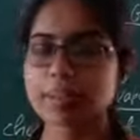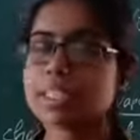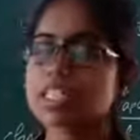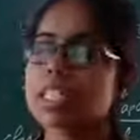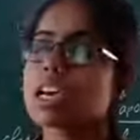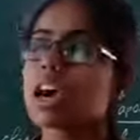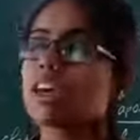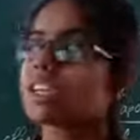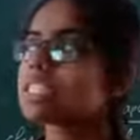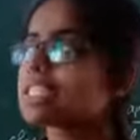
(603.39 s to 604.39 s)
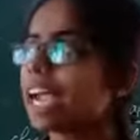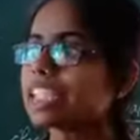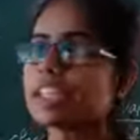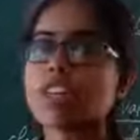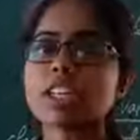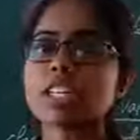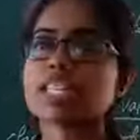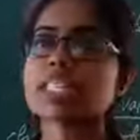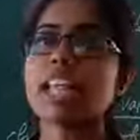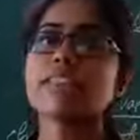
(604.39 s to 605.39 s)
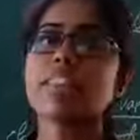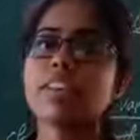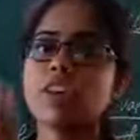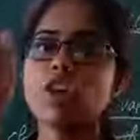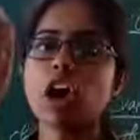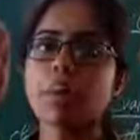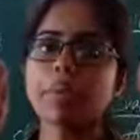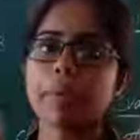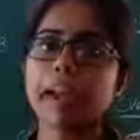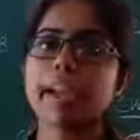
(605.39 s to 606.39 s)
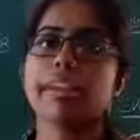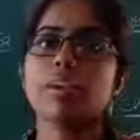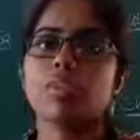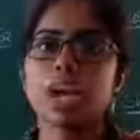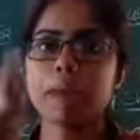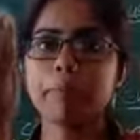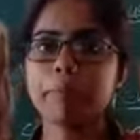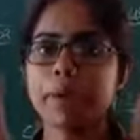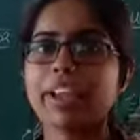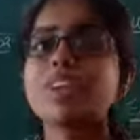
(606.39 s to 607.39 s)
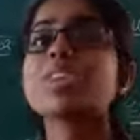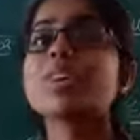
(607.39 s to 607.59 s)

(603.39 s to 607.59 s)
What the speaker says: Means inside the water itself they will go up and down, up and down.